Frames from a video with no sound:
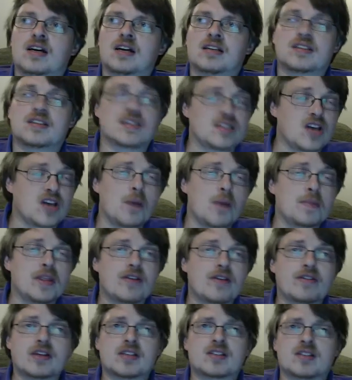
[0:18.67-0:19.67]
determine there
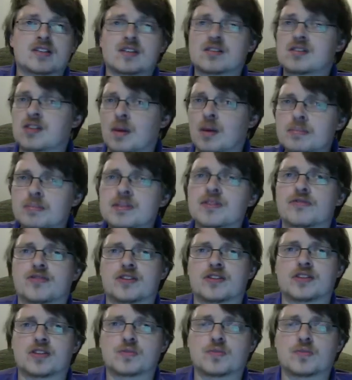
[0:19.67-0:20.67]
is some
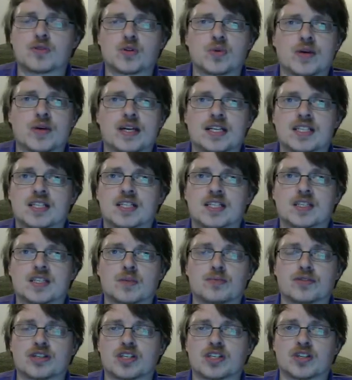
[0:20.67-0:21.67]
difference between the
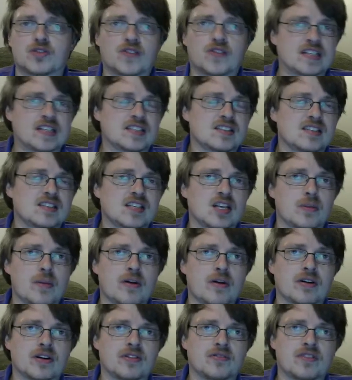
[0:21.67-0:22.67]
British fantasy and
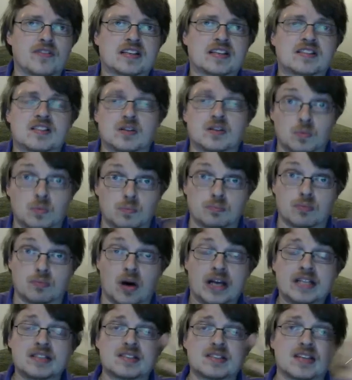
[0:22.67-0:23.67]
American fantasy
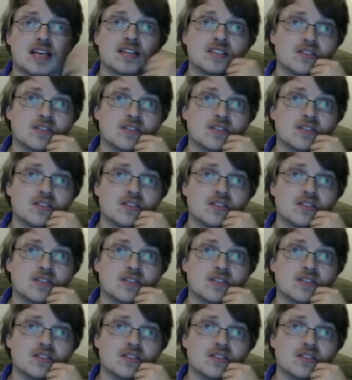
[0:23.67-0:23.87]
mindsets,